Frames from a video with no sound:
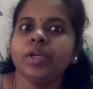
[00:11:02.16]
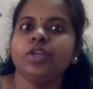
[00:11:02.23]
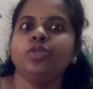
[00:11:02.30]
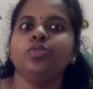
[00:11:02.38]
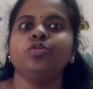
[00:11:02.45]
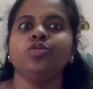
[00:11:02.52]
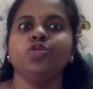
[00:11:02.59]

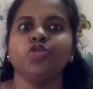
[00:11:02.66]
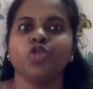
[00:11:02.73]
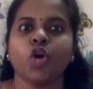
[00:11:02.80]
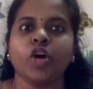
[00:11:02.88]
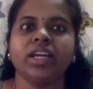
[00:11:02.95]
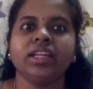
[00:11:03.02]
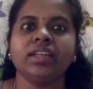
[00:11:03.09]
to
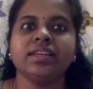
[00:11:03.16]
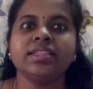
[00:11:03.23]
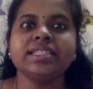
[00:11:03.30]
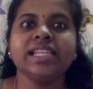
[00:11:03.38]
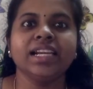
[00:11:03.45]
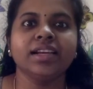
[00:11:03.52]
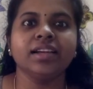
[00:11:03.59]
join his
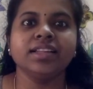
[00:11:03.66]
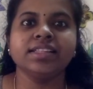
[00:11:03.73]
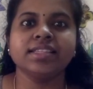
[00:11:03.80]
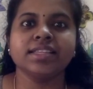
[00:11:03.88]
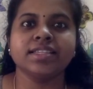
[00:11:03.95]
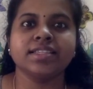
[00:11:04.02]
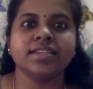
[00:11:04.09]
little
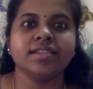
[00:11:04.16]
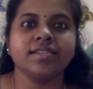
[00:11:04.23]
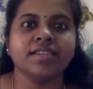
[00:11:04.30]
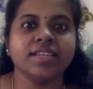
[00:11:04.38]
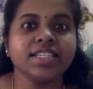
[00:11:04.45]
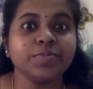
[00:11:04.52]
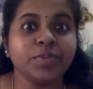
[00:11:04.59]
sister
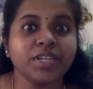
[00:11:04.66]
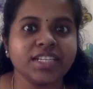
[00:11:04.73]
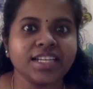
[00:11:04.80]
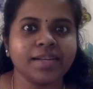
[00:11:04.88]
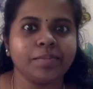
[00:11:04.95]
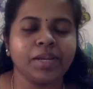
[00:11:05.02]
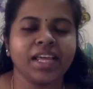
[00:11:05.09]
in his
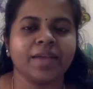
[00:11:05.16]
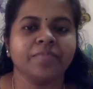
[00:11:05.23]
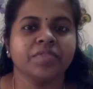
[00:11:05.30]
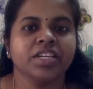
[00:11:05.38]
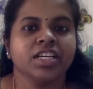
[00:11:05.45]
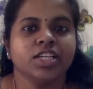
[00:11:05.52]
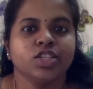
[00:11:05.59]
pretend play.
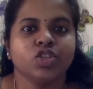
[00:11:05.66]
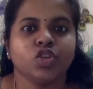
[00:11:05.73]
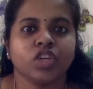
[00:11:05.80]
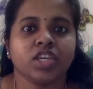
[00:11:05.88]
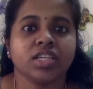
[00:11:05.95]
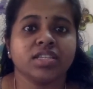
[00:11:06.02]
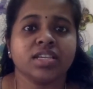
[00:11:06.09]
So
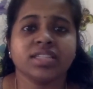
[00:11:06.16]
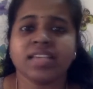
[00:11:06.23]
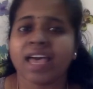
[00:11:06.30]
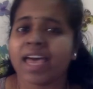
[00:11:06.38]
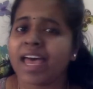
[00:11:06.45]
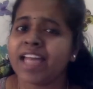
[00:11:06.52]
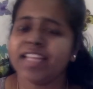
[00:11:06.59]
he says, I
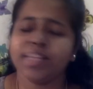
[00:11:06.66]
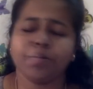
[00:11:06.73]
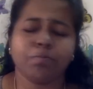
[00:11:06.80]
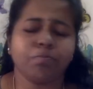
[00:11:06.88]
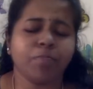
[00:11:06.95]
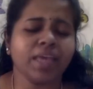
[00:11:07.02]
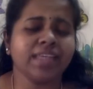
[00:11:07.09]
had the
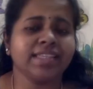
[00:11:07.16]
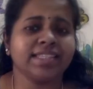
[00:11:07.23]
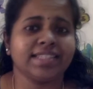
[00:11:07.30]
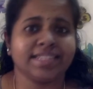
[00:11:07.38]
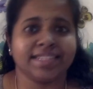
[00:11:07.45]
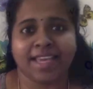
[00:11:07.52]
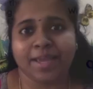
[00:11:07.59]

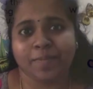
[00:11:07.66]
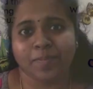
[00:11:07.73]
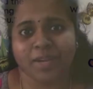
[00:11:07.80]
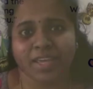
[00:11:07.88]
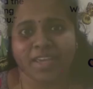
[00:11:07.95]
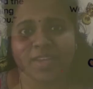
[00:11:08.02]
best day playing